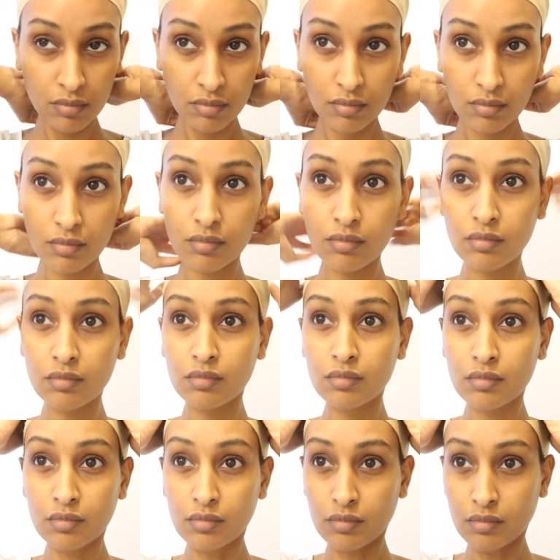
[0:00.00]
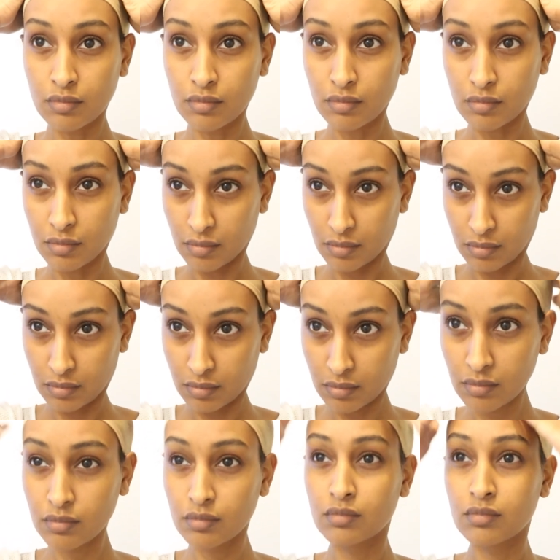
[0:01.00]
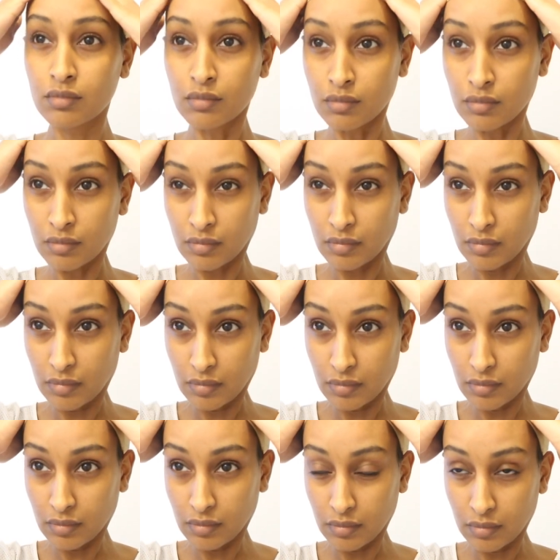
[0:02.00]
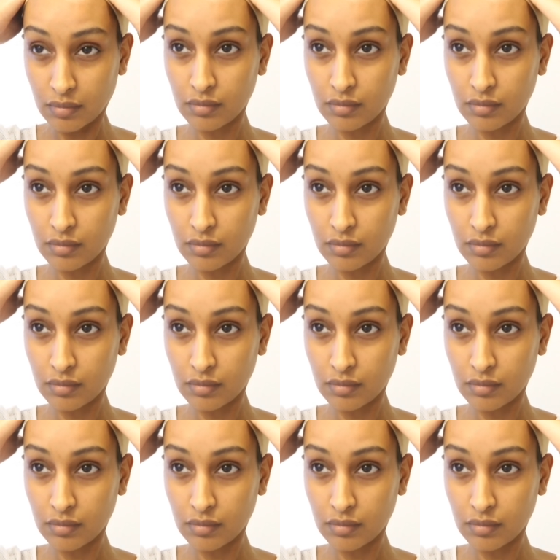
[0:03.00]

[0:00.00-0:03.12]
Nobody speaks.